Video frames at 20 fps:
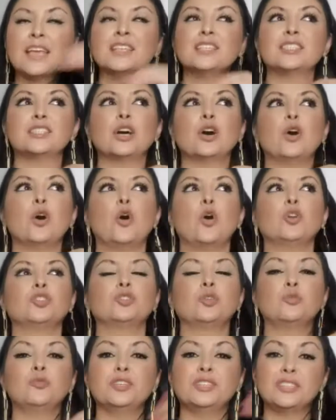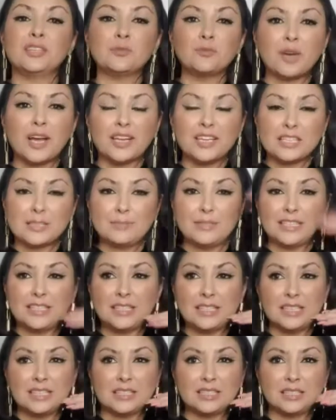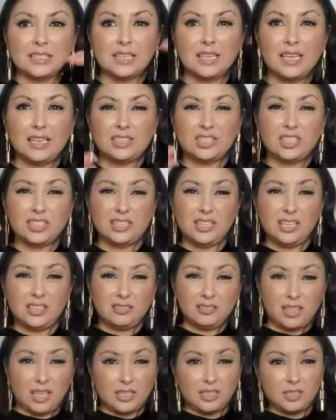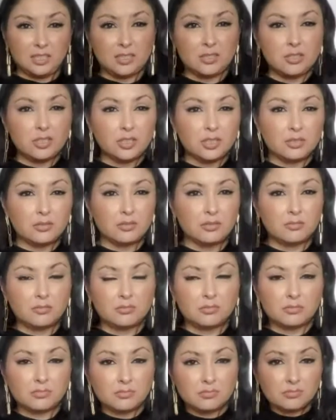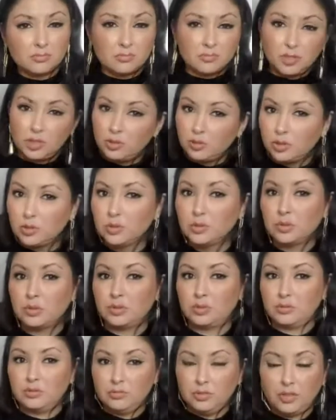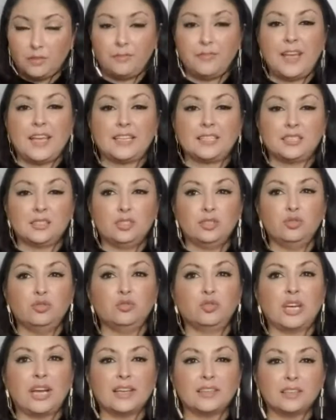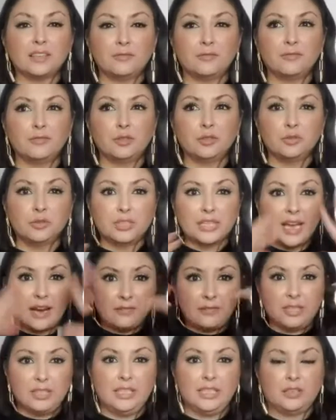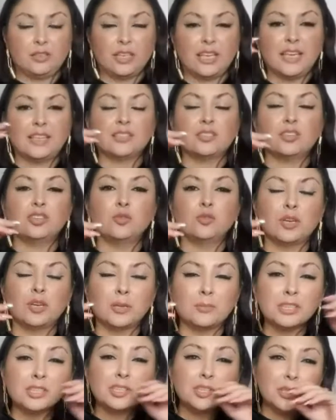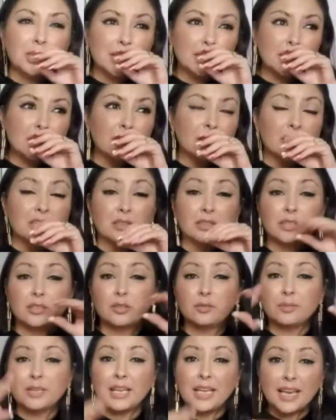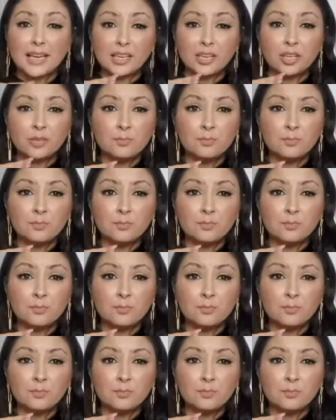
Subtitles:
So the reason why is because it just they just look, you lose your face, you kind of lose everything. Okay, so you want to make sure that they're a little bit lighter,